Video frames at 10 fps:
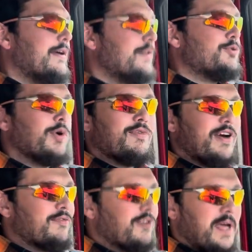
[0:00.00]

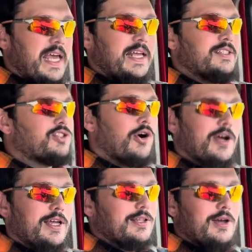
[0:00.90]
25 grain
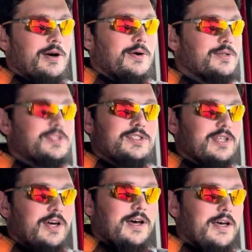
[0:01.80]
target loads
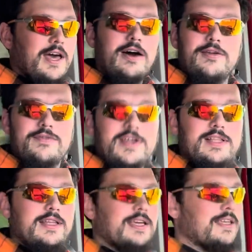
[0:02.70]
out of it,